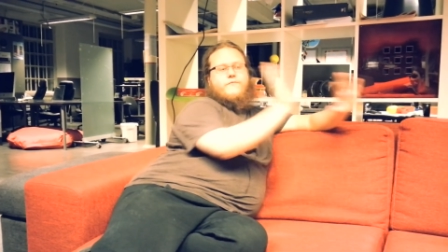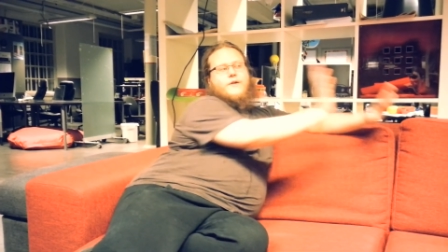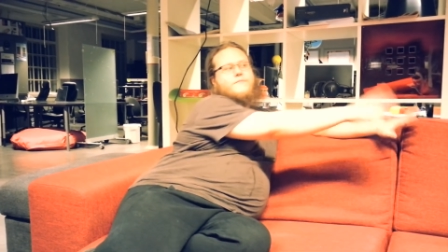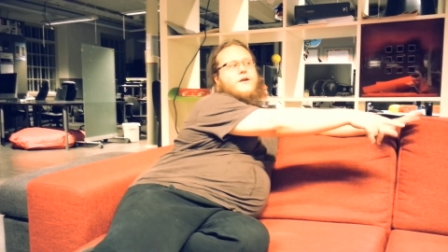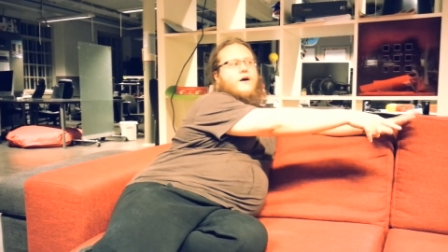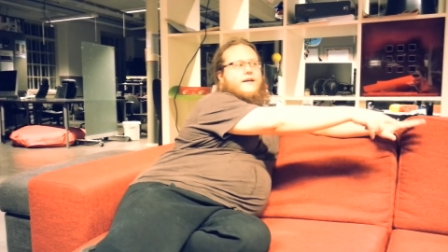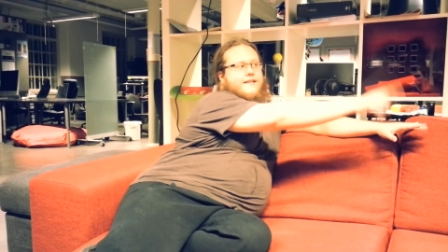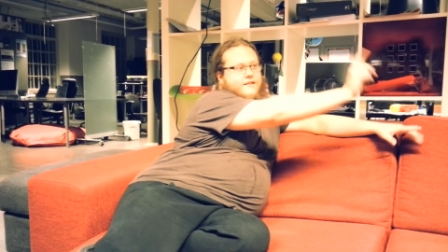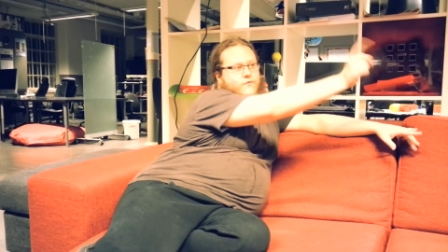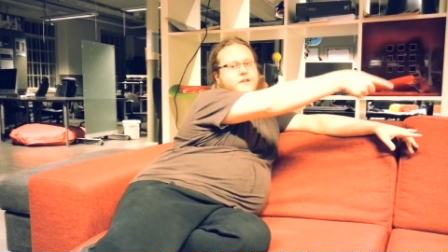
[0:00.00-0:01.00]
like behind
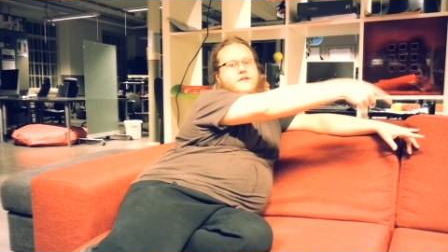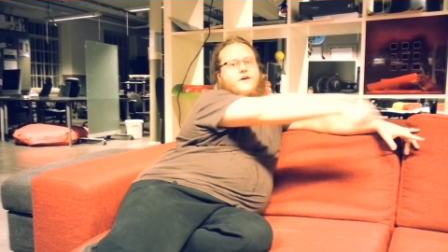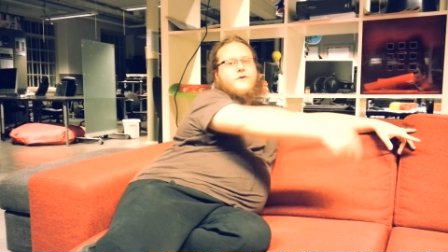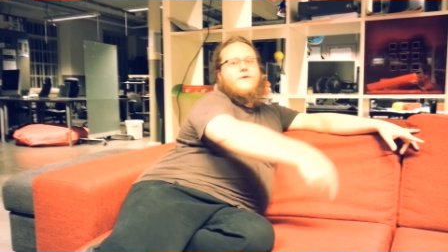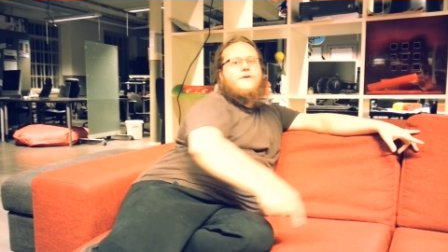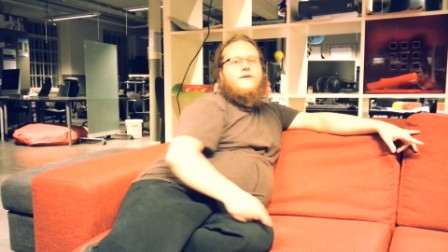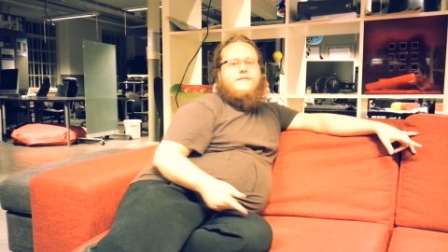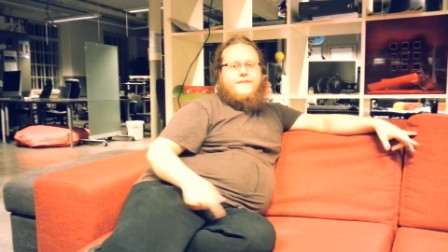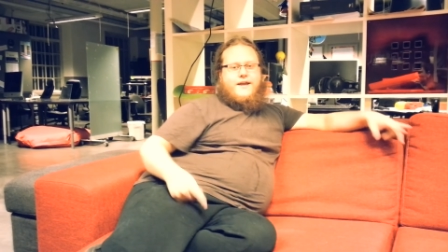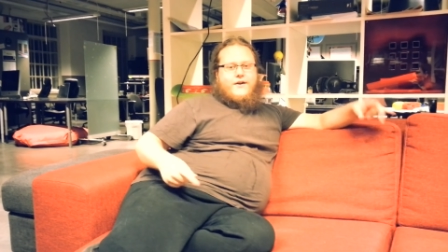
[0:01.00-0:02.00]
that window
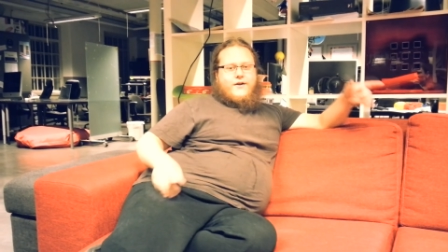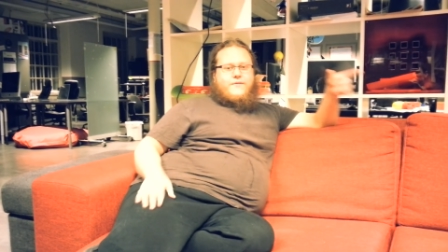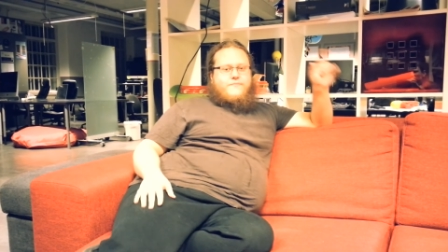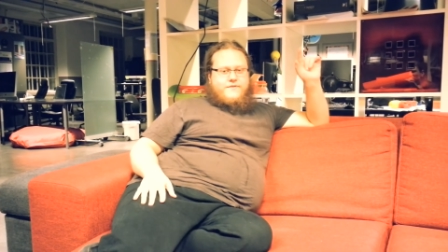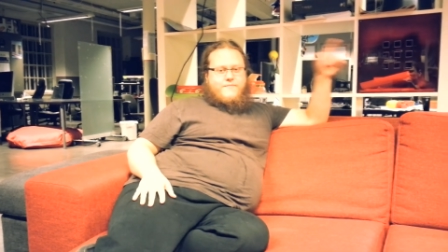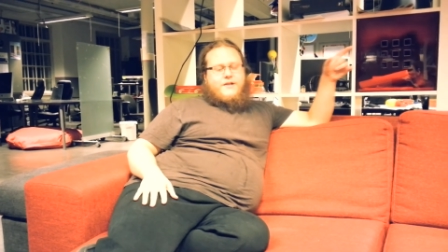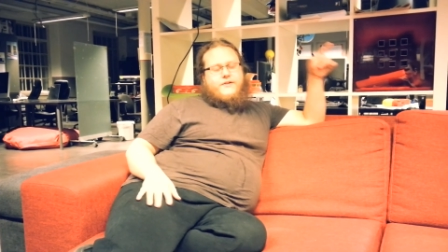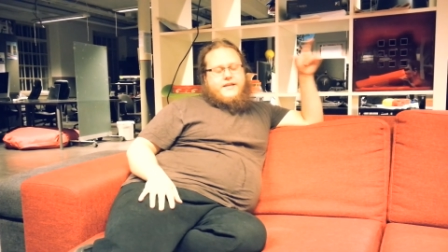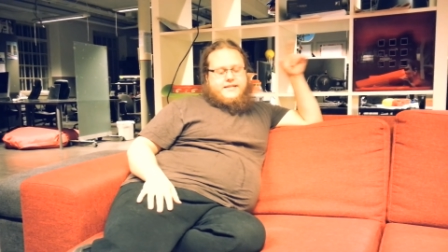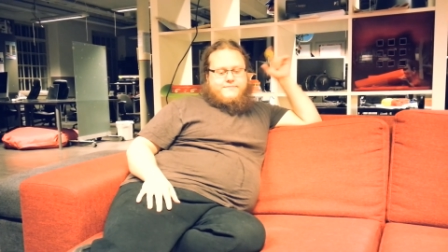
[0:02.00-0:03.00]
there, the
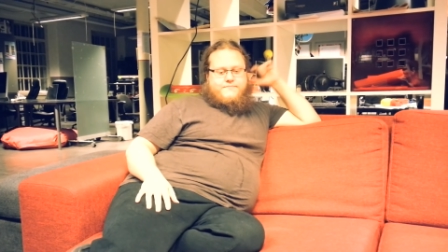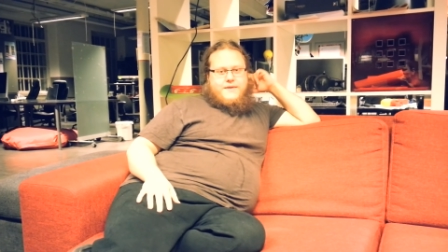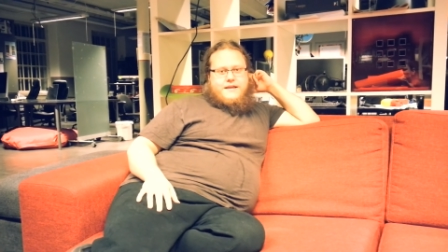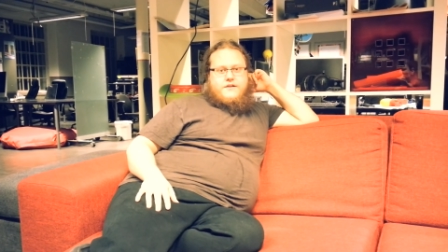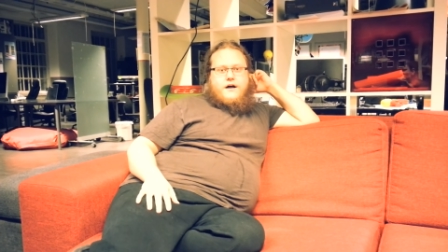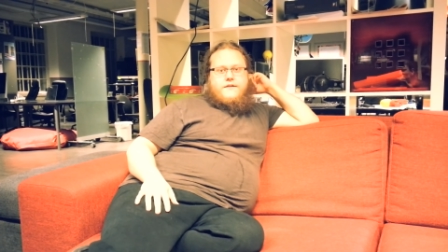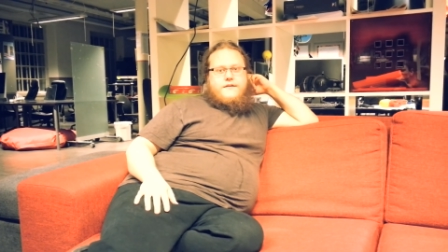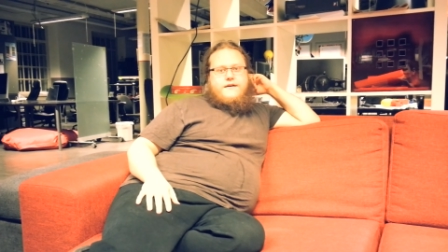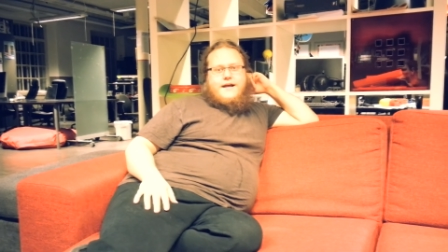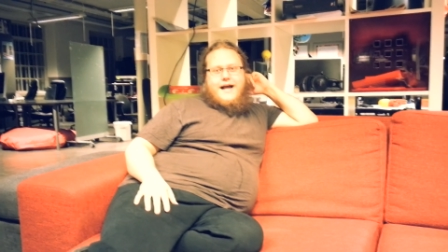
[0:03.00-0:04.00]
building is being
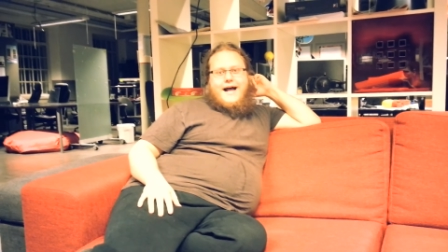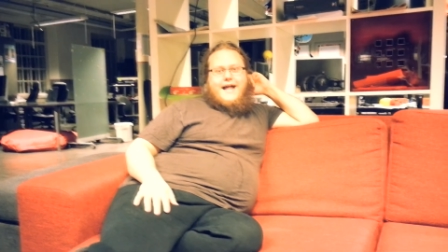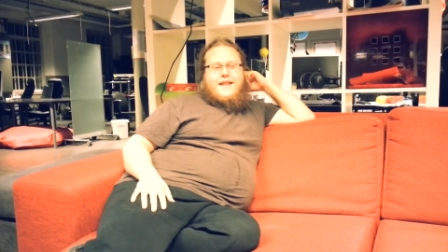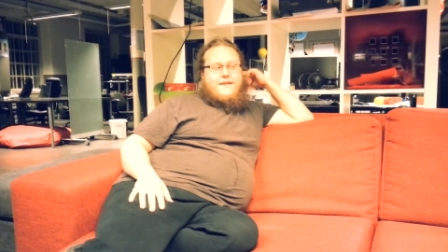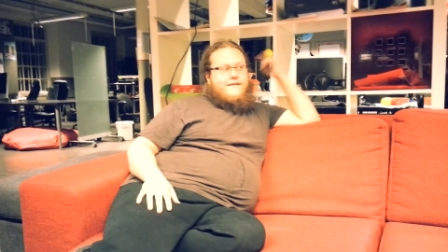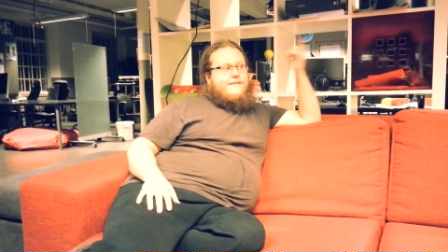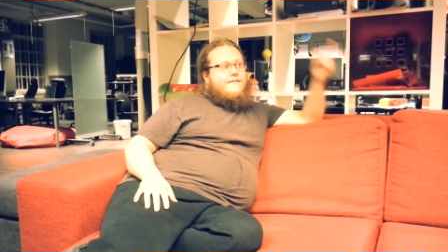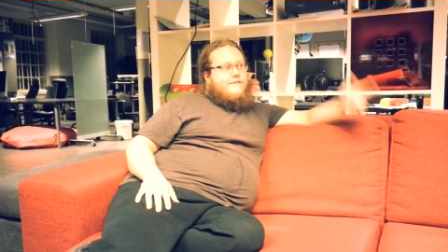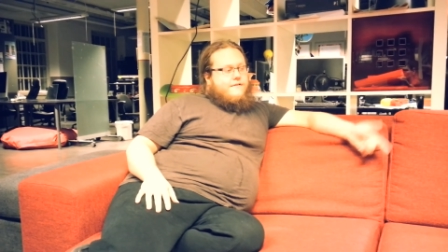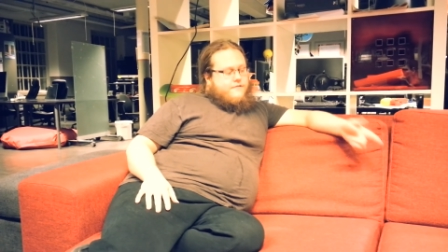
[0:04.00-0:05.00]
done and
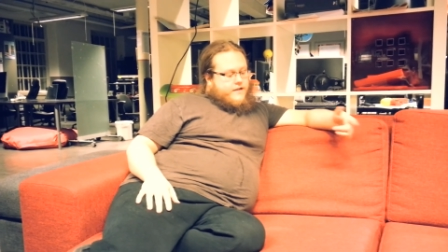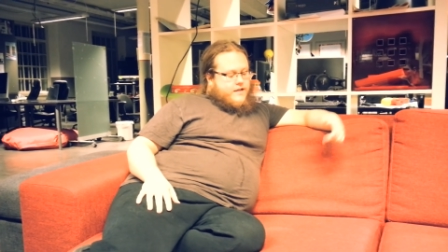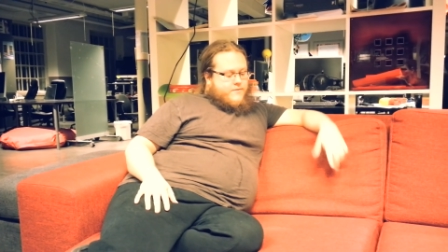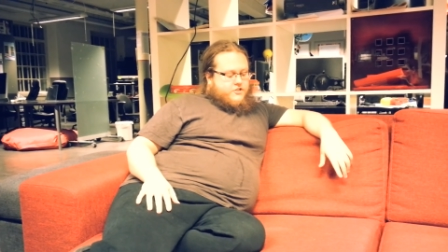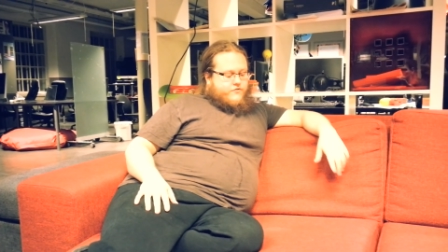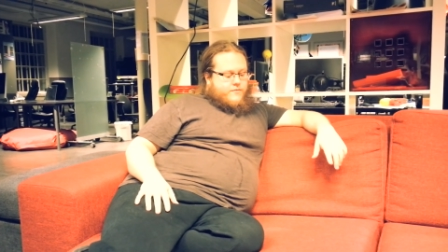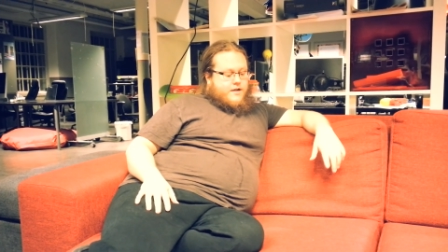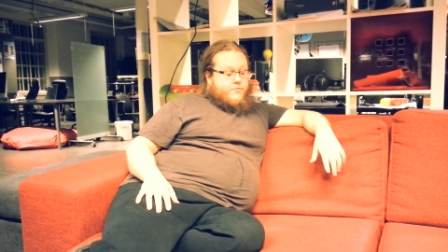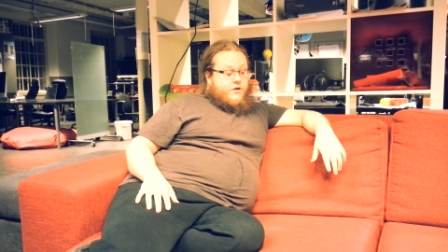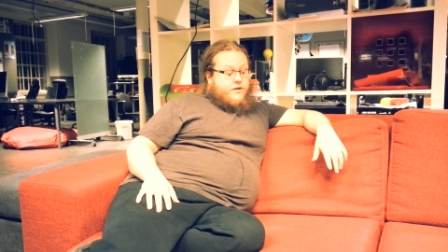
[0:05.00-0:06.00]
the new builds will be
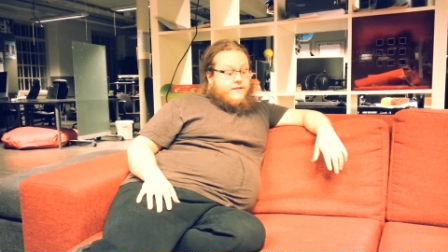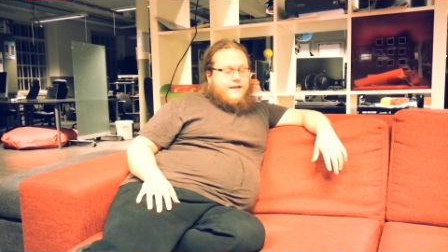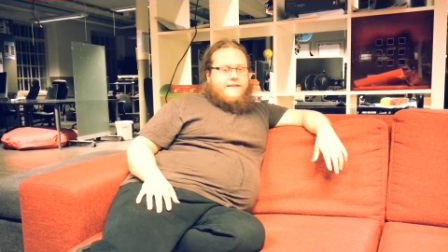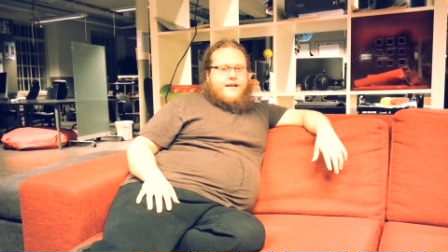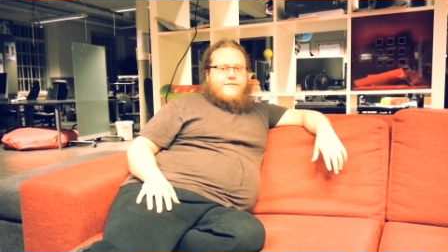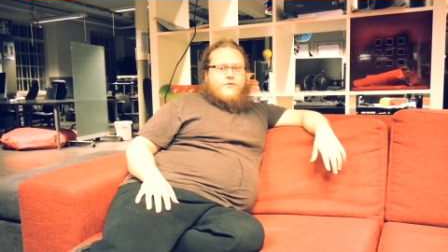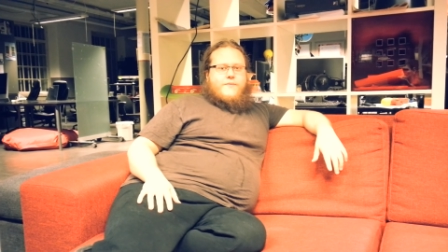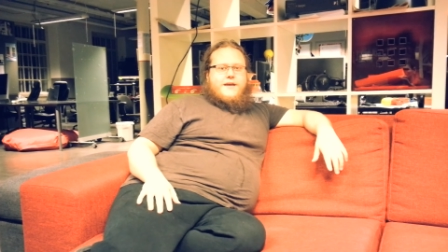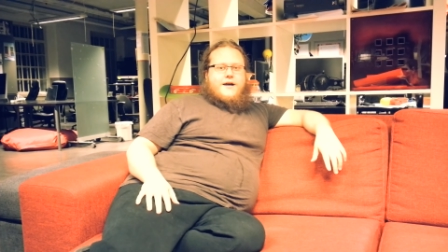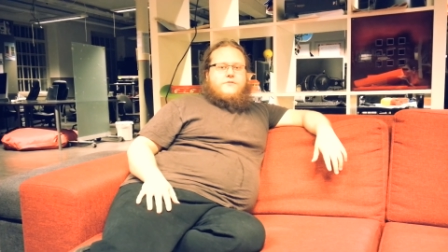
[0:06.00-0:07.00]
uploaded and the game will
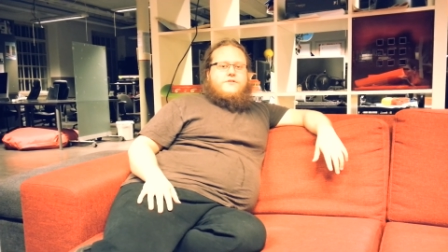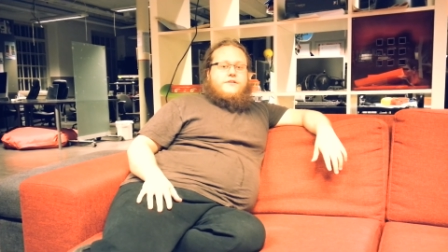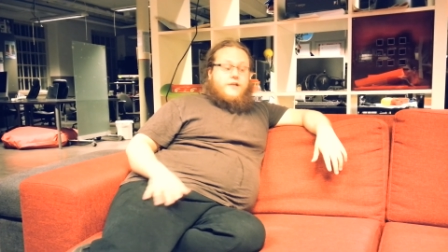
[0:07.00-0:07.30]
be out.